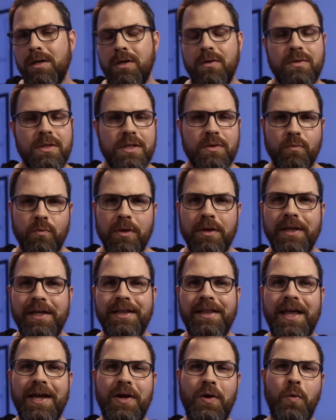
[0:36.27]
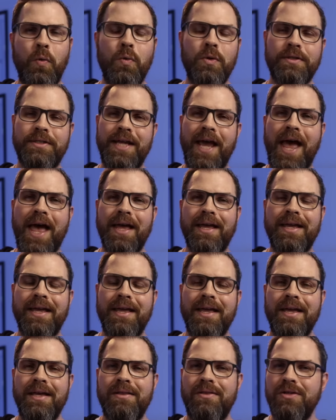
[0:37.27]
you just really like cool tech.
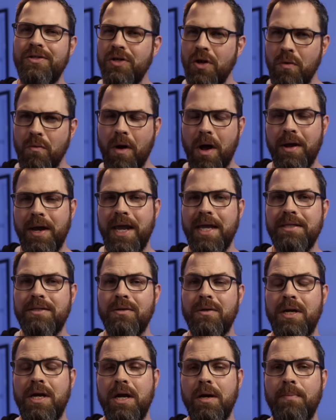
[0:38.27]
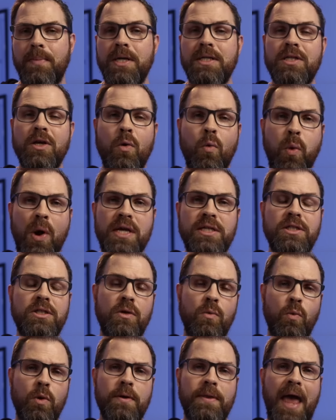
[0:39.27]
There's no wrong answer here, but it's a
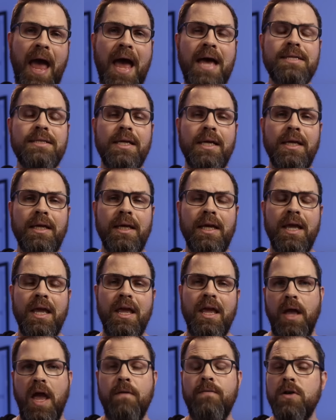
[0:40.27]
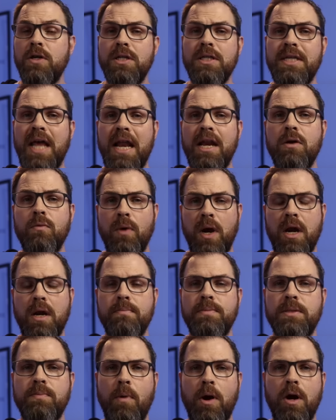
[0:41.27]
question worth asking. If you're just adding
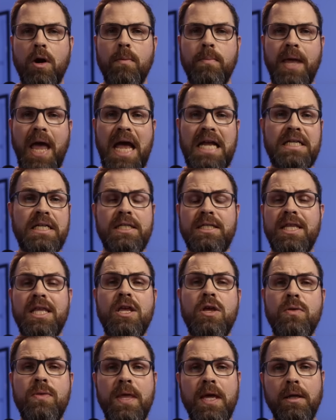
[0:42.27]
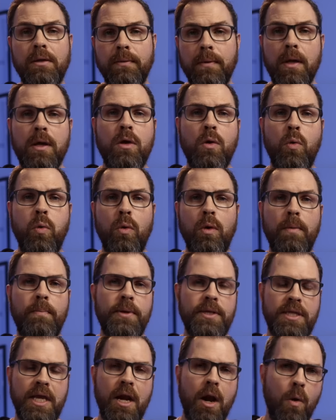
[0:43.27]
random smart home gadgets that you think look cool,
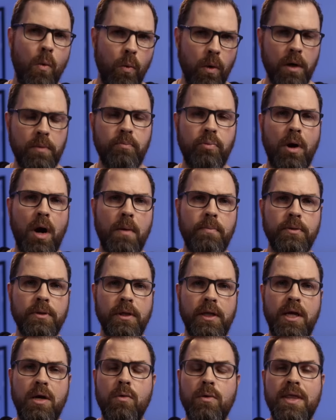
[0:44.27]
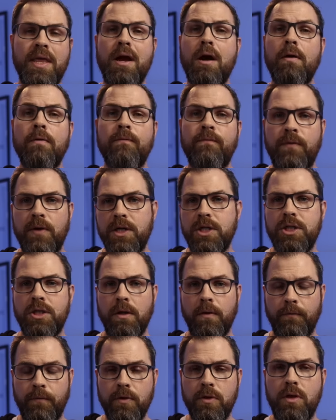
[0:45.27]
but they don't work properly, or they aren't
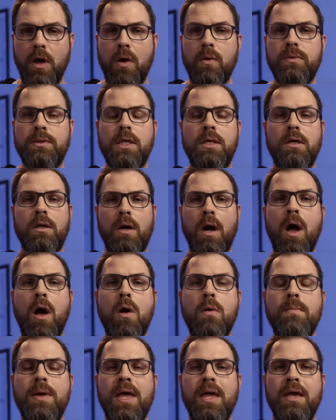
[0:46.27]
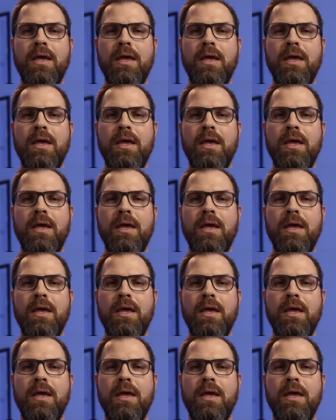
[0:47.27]
functional for those in your home,